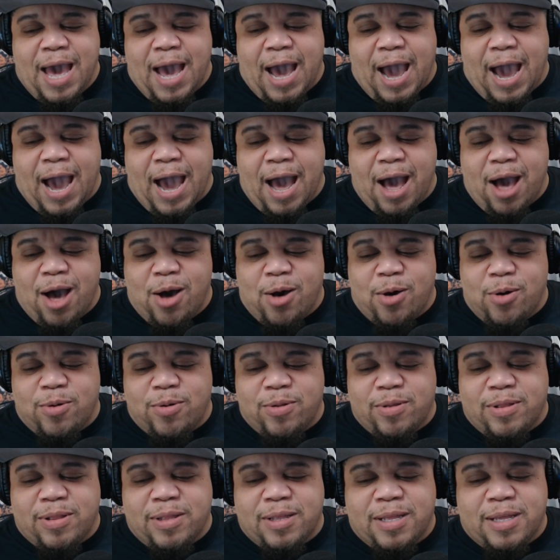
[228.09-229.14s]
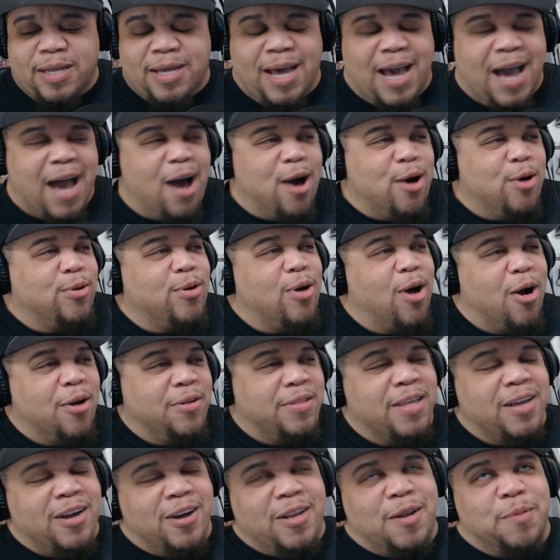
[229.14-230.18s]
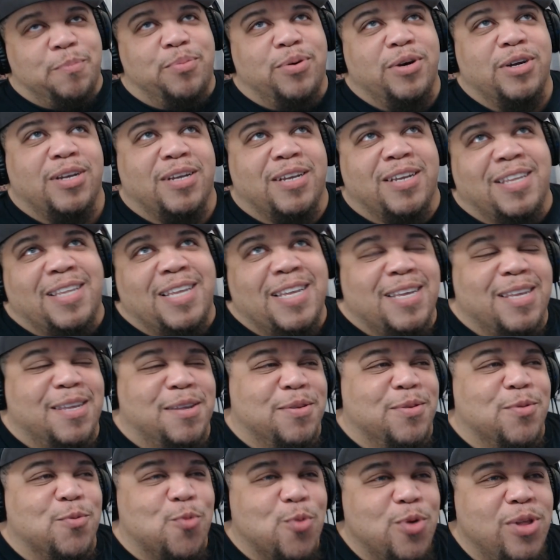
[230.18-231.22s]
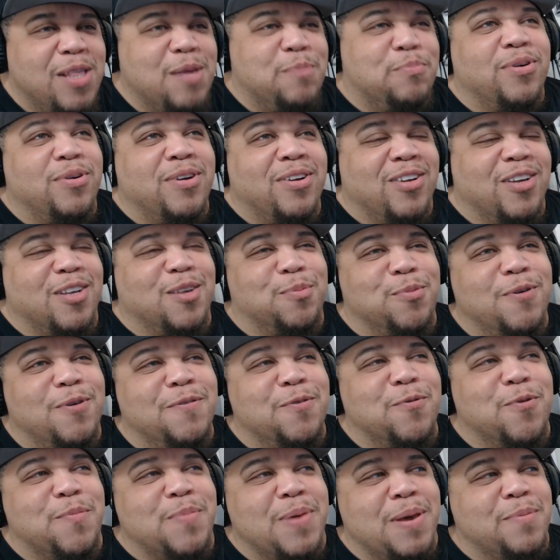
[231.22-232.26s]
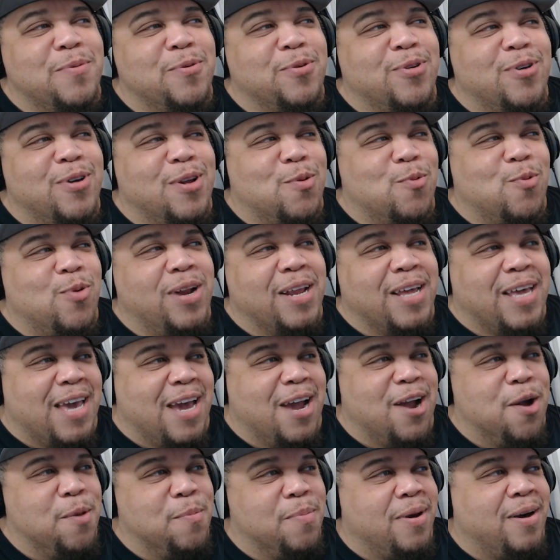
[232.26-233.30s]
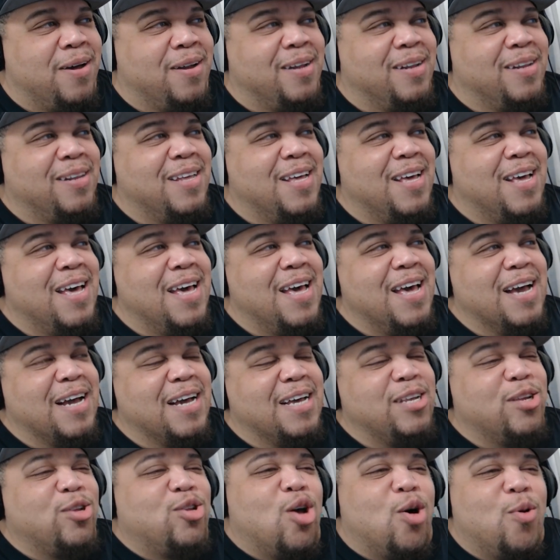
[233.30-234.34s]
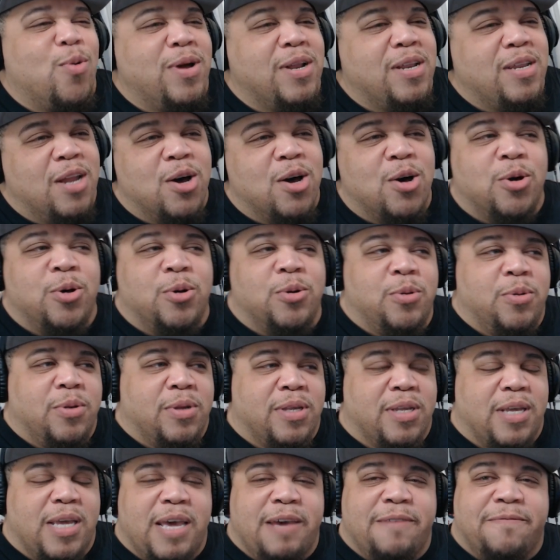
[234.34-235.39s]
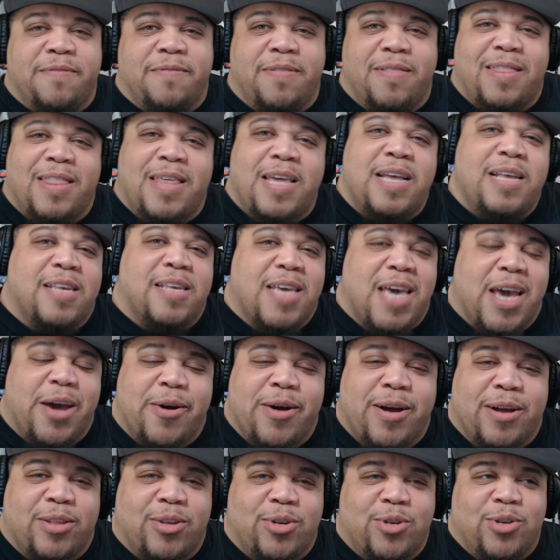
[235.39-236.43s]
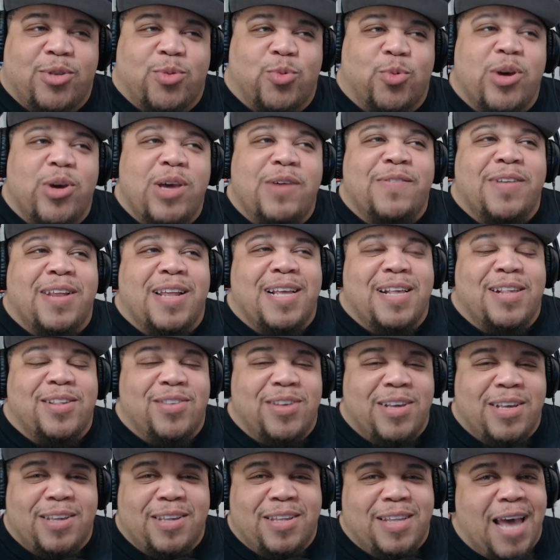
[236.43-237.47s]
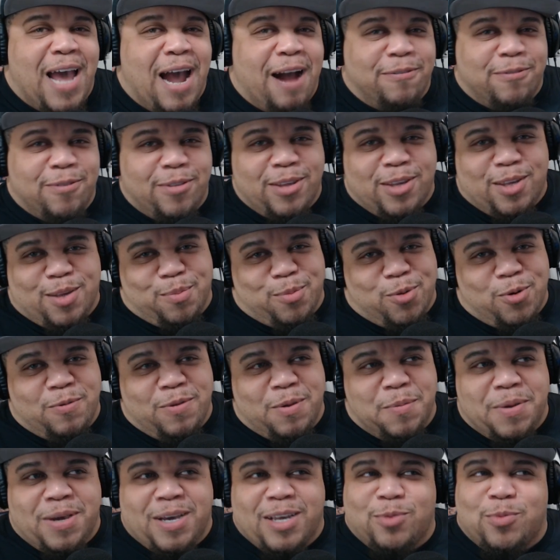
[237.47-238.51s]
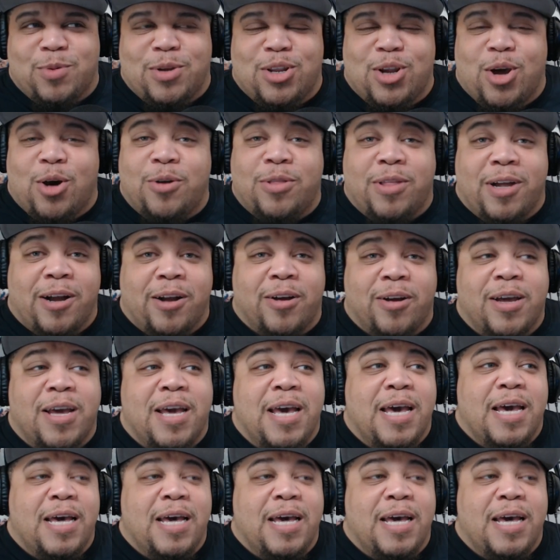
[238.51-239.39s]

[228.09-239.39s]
How are they gonna push this? Really push this movie where people's gonna want to care about it? Because no one knows if these characters will even exist after this movie. Because we know their